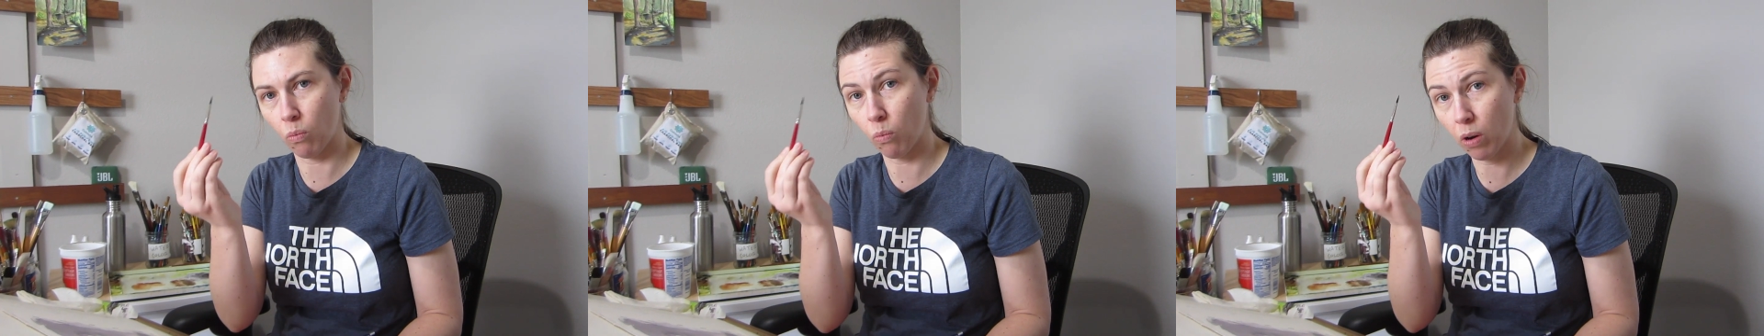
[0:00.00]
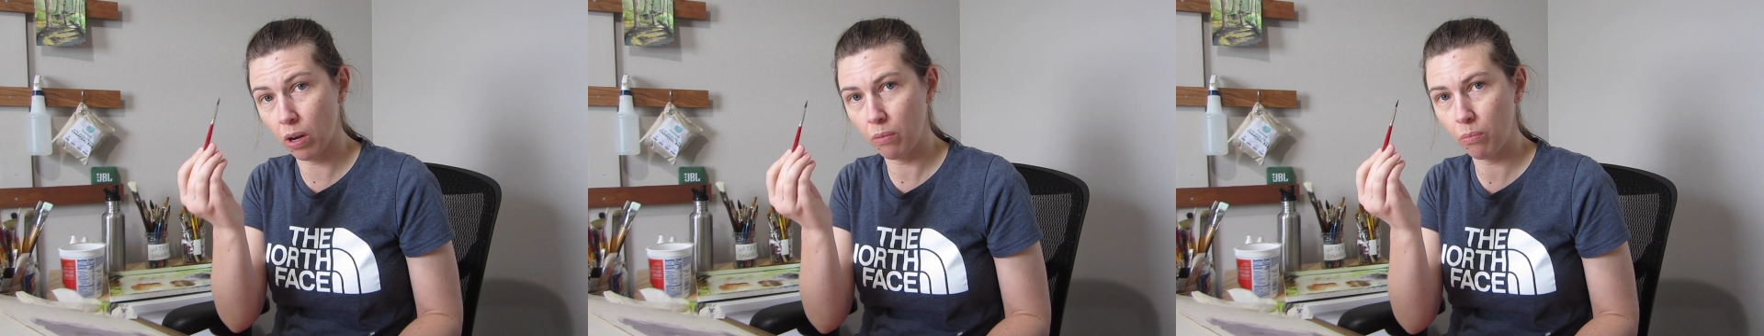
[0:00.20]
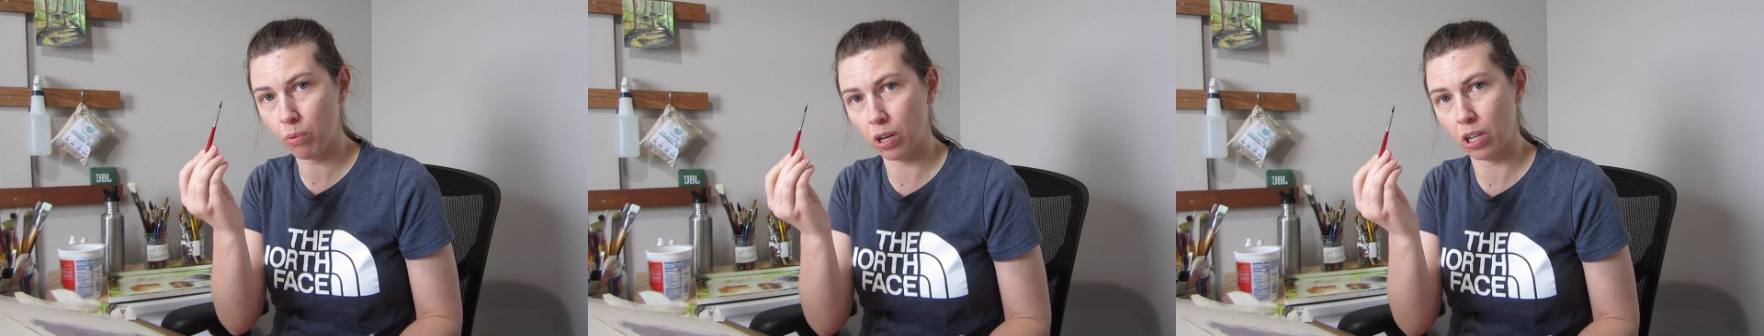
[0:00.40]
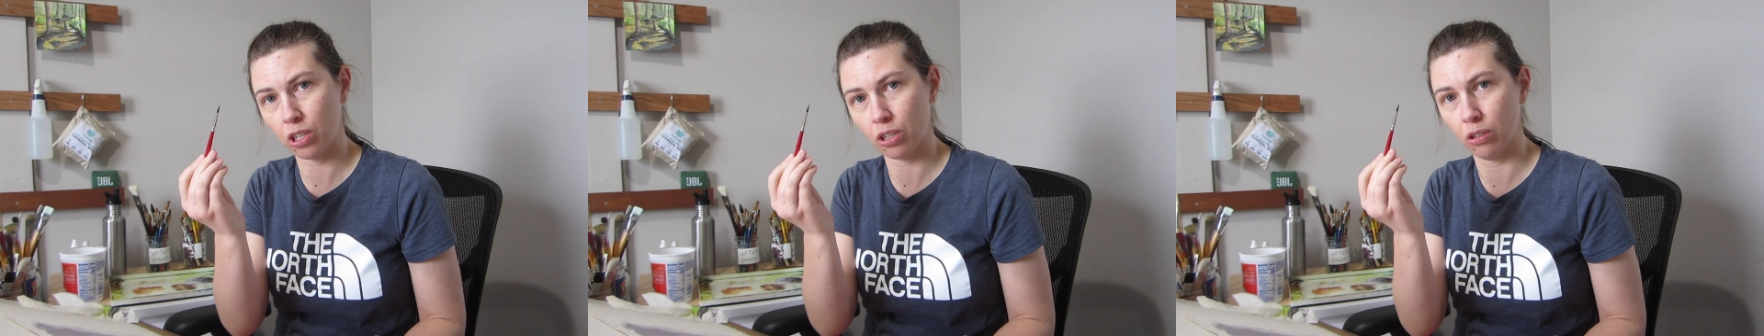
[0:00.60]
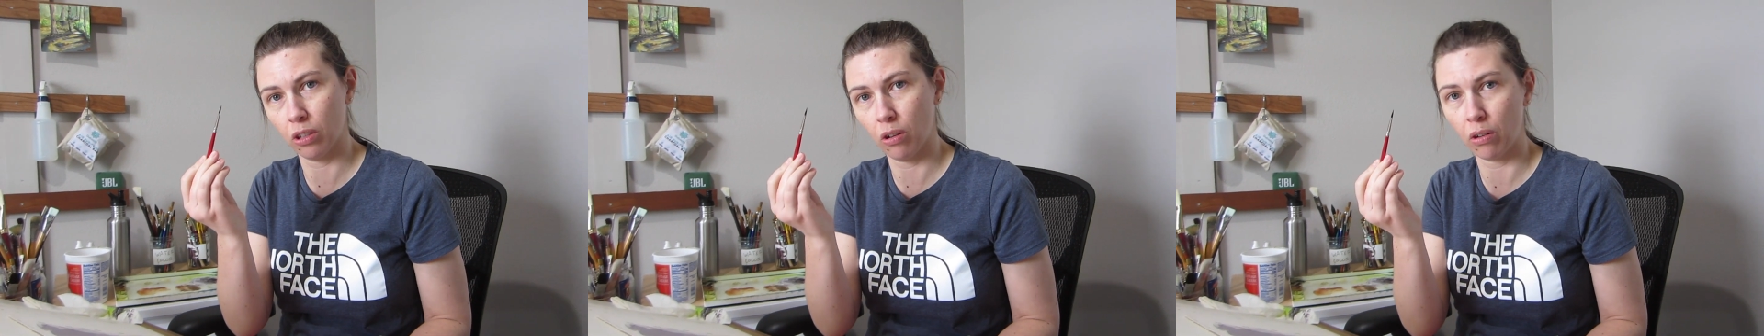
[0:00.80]
one
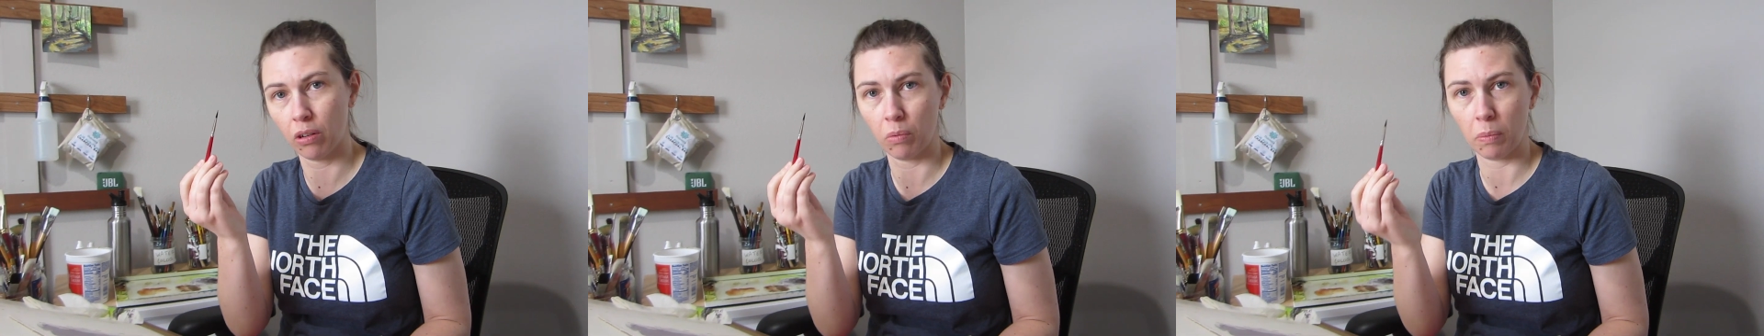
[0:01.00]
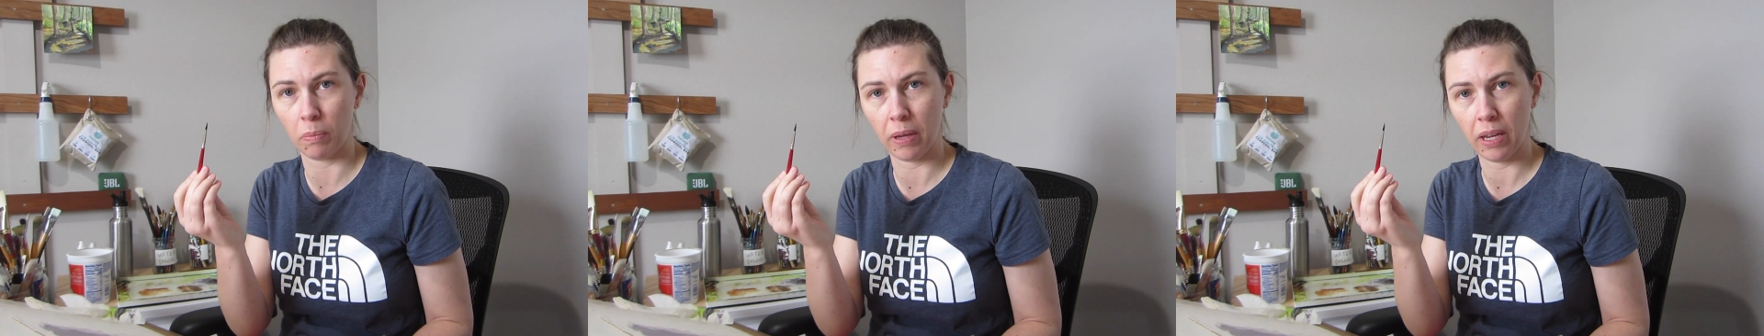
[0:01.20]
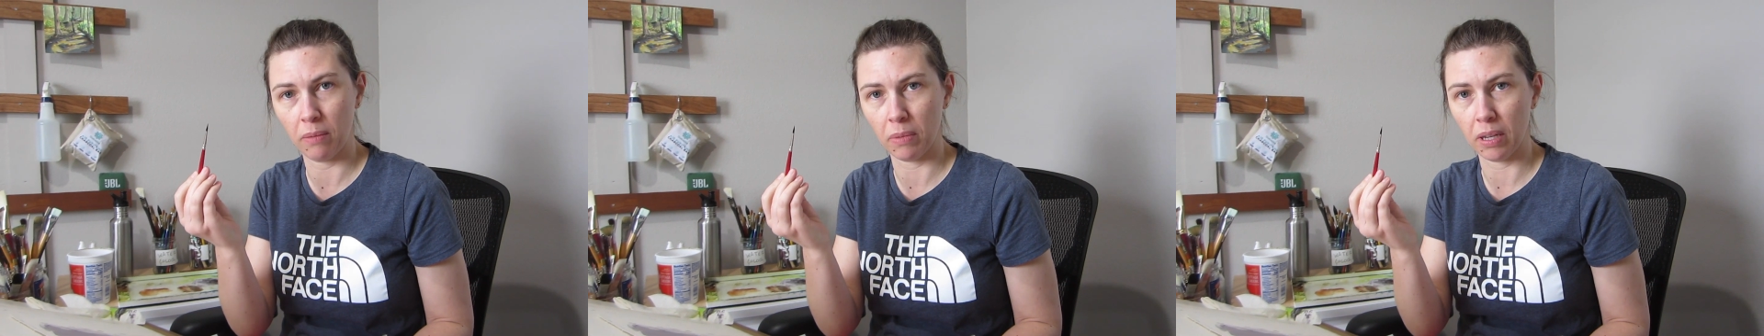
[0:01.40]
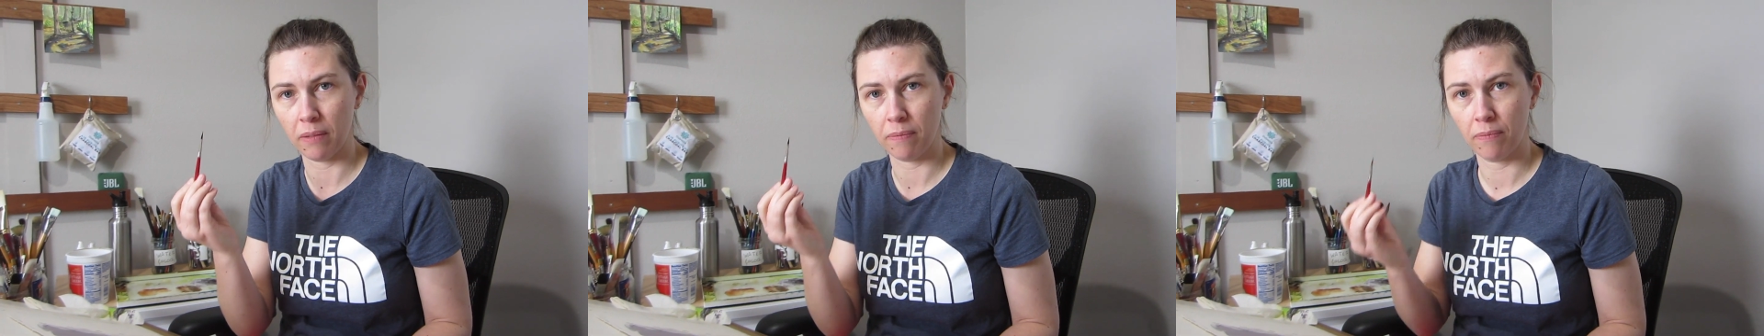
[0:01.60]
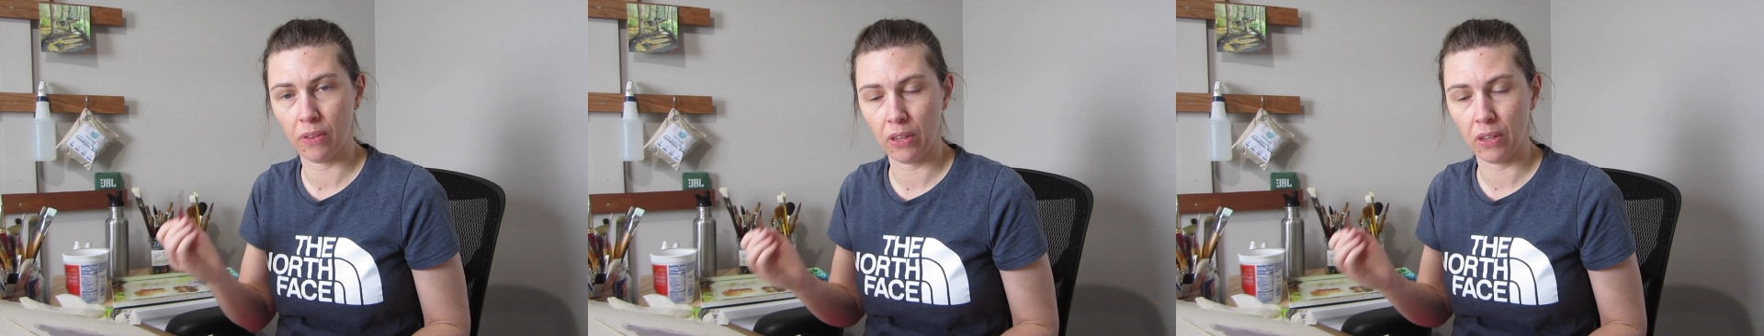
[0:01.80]
brush loaded with pigment